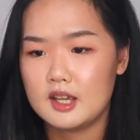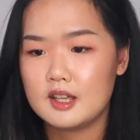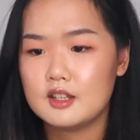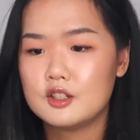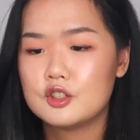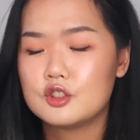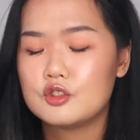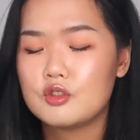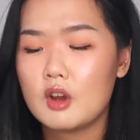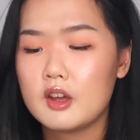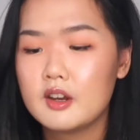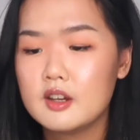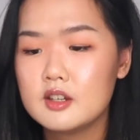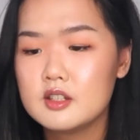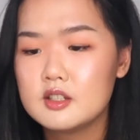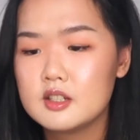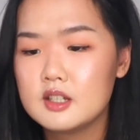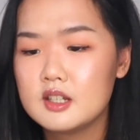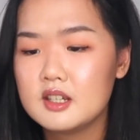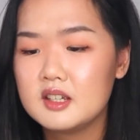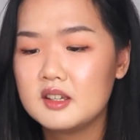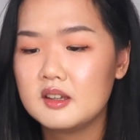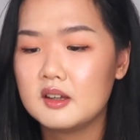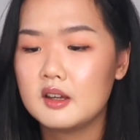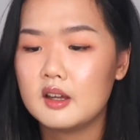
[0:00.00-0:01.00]
And
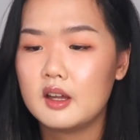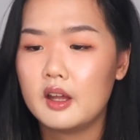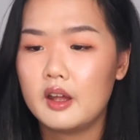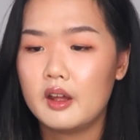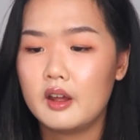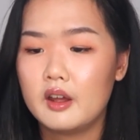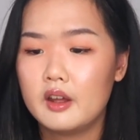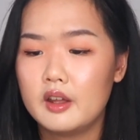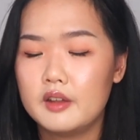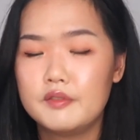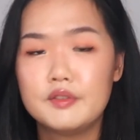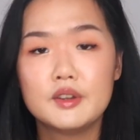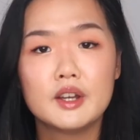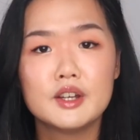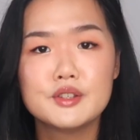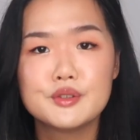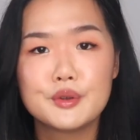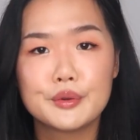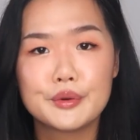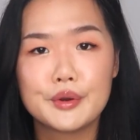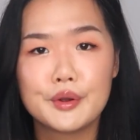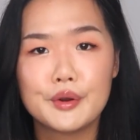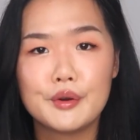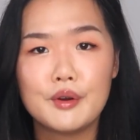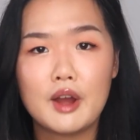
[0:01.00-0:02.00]
strategy, if you guys
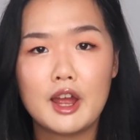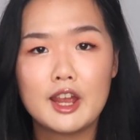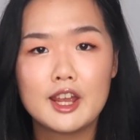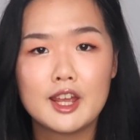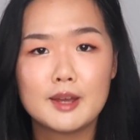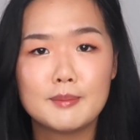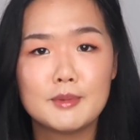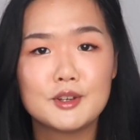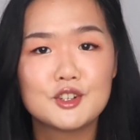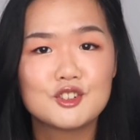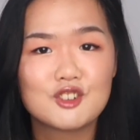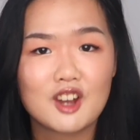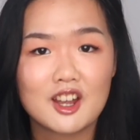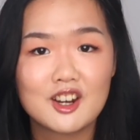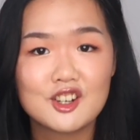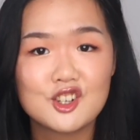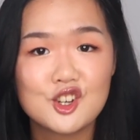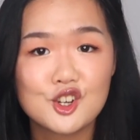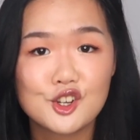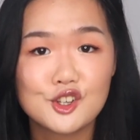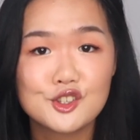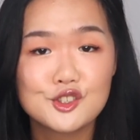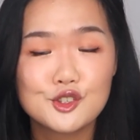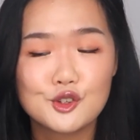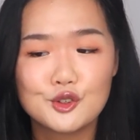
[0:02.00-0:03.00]
don't know, I am a
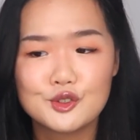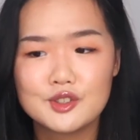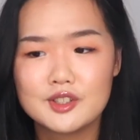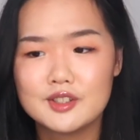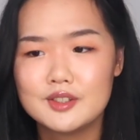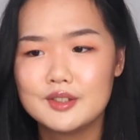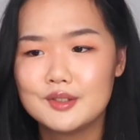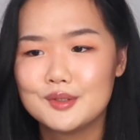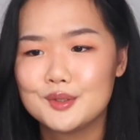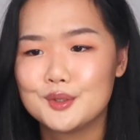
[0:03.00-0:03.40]
strategy consultant,